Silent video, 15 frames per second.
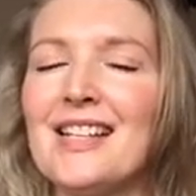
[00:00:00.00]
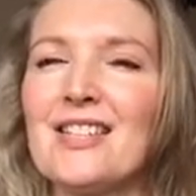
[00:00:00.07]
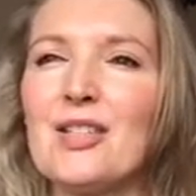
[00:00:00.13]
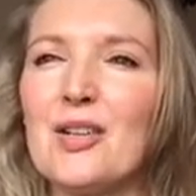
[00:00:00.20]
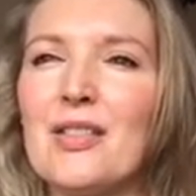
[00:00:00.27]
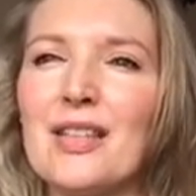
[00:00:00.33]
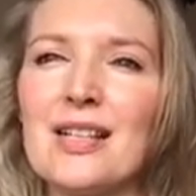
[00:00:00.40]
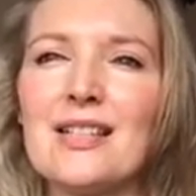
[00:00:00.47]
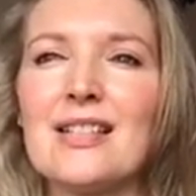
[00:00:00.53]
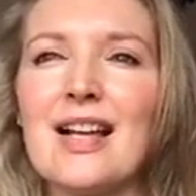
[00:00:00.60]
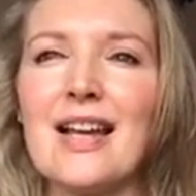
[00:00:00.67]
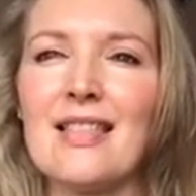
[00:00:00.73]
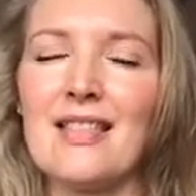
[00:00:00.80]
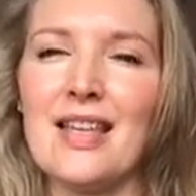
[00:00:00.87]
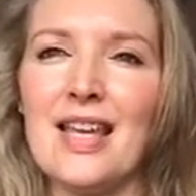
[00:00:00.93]
So things
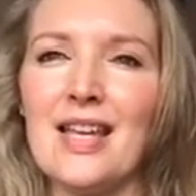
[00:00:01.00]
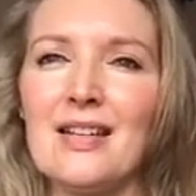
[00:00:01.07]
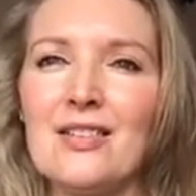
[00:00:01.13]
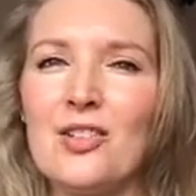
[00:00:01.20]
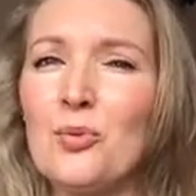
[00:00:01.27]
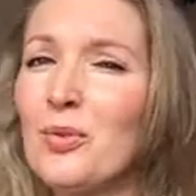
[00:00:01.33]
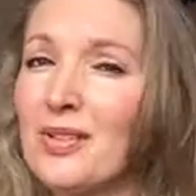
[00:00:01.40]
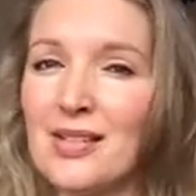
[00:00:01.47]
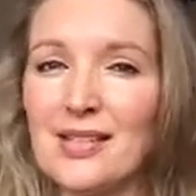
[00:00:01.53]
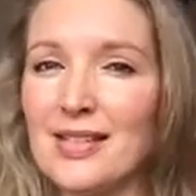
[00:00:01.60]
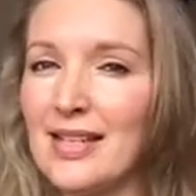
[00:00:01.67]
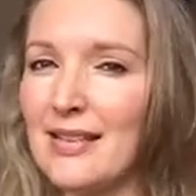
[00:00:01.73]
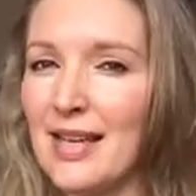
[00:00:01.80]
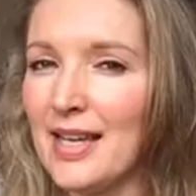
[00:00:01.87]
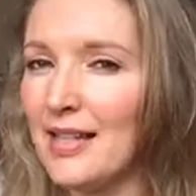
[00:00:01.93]
like that, you wouldn't
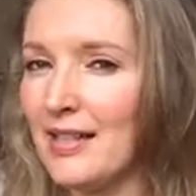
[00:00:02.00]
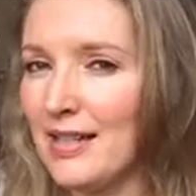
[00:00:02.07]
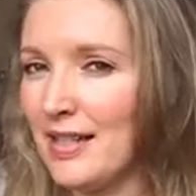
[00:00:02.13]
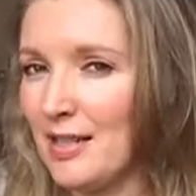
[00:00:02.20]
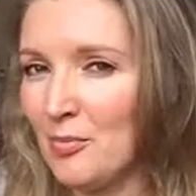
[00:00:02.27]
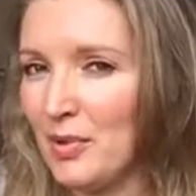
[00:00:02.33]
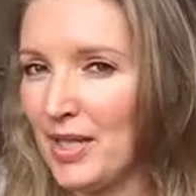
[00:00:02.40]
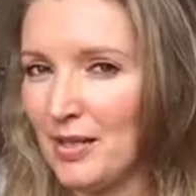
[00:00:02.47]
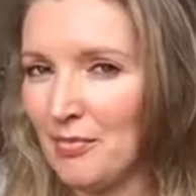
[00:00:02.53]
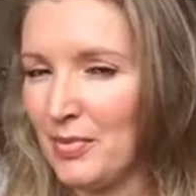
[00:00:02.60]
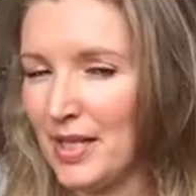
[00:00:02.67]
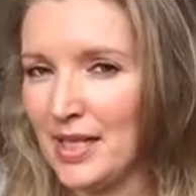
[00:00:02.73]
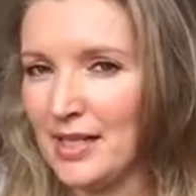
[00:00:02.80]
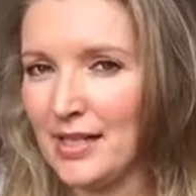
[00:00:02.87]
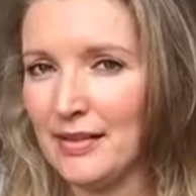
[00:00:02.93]
see that in an
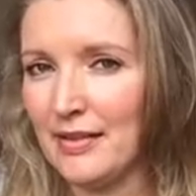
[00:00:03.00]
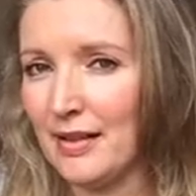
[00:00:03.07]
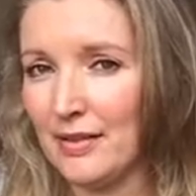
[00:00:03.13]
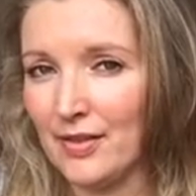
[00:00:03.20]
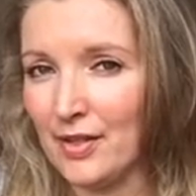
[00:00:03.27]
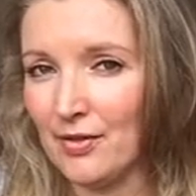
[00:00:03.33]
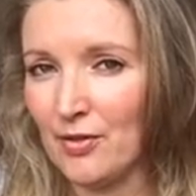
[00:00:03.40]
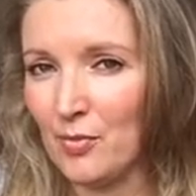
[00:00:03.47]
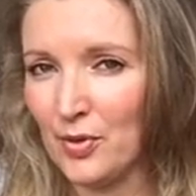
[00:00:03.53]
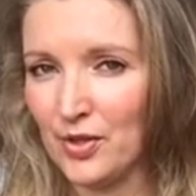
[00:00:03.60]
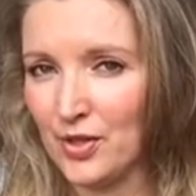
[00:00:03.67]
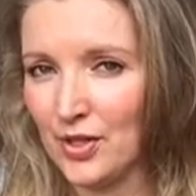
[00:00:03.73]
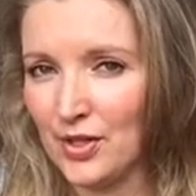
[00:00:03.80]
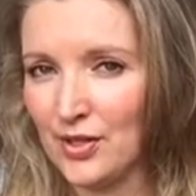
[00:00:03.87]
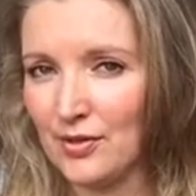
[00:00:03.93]
Airbnb in the living room,
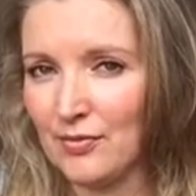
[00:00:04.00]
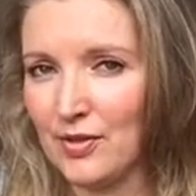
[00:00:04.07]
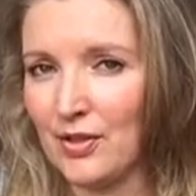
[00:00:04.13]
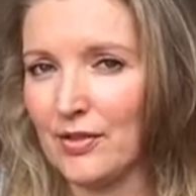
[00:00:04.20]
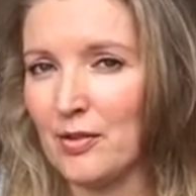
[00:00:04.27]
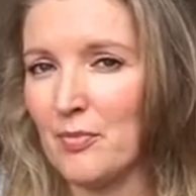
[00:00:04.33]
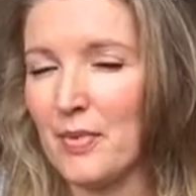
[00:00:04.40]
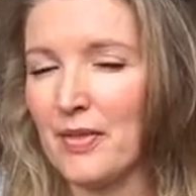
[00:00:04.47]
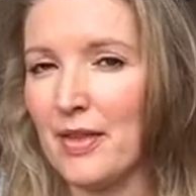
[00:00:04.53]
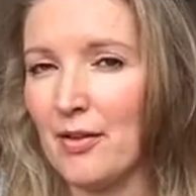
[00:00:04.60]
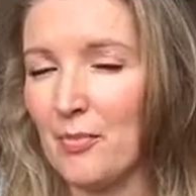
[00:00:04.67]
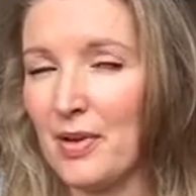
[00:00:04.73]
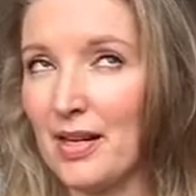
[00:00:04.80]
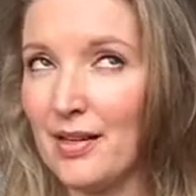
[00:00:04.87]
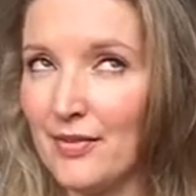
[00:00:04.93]
would you? Not that they're
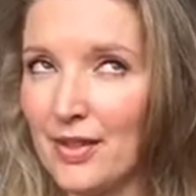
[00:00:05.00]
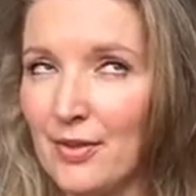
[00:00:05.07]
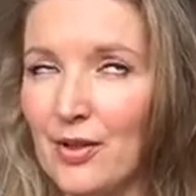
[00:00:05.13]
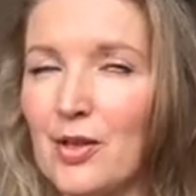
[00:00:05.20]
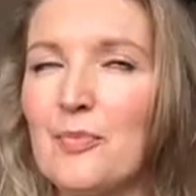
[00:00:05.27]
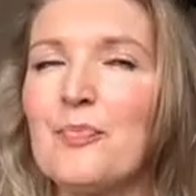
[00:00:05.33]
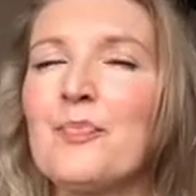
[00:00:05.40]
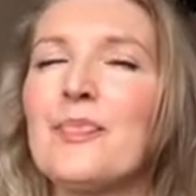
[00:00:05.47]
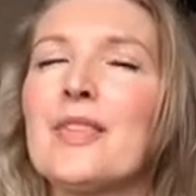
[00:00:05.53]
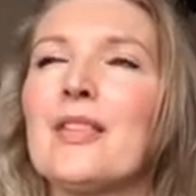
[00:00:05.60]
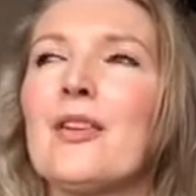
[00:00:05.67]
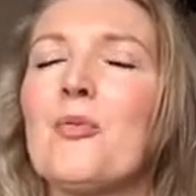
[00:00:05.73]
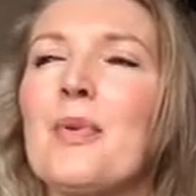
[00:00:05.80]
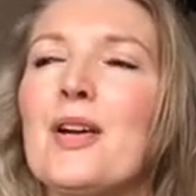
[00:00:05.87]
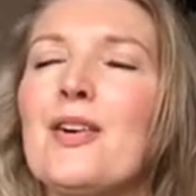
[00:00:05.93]
in my living room,
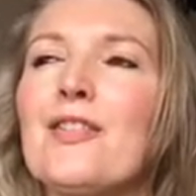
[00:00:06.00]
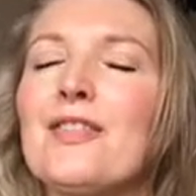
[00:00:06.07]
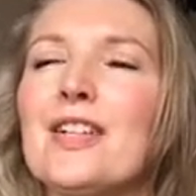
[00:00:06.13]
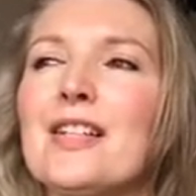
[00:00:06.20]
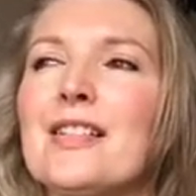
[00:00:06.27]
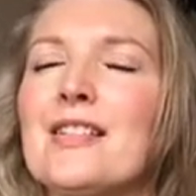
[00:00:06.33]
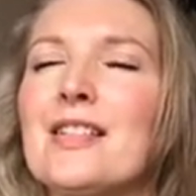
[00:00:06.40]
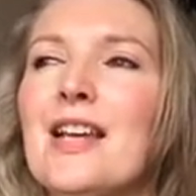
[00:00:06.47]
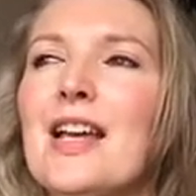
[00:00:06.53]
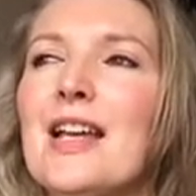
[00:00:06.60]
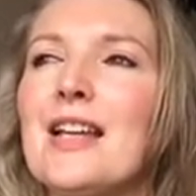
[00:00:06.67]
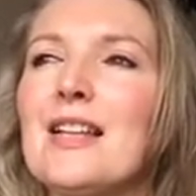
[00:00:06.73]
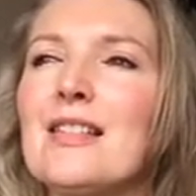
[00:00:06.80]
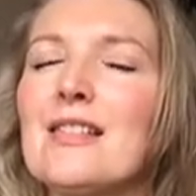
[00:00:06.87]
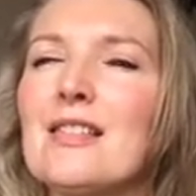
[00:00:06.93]
they're in my office.
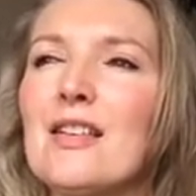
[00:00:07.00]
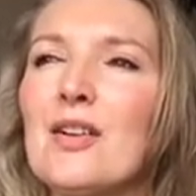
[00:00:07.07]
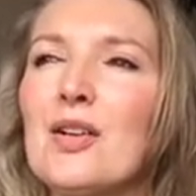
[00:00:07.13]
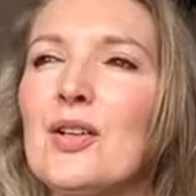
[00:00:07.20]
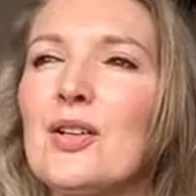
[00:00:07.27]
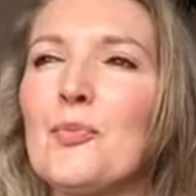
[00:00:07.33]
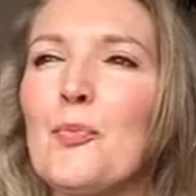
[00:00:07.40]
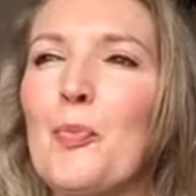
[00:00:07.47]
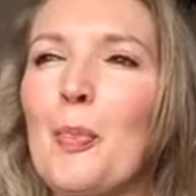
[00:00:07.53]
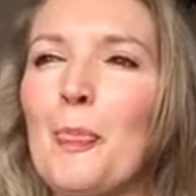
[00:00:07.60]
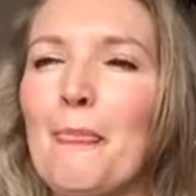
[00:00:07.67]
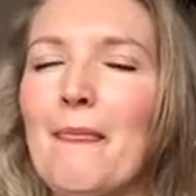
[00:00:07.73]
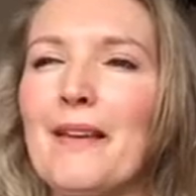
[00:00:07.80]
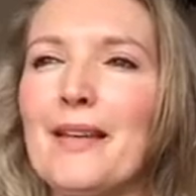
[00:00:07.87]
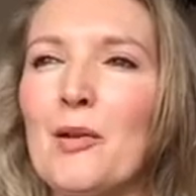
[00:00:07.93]
So
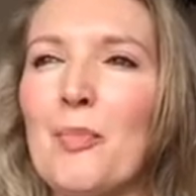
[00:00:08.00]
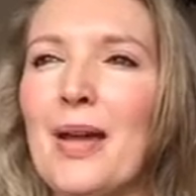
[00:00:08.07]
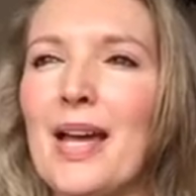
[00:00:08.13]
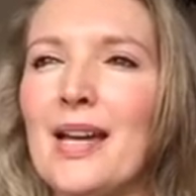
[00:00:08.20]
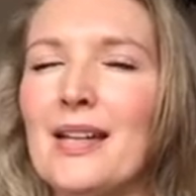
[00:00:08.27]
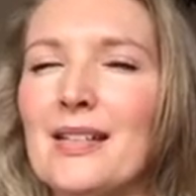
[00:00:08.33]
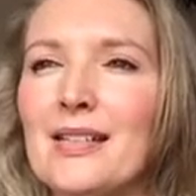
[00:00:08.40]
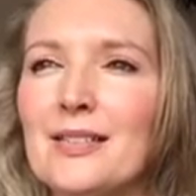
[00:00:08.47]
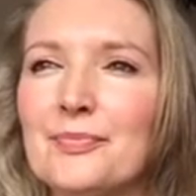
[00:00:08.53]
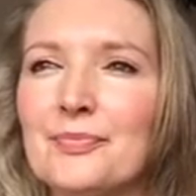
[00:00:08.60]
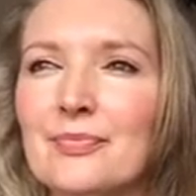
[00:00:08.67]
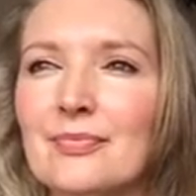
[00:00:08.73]
think about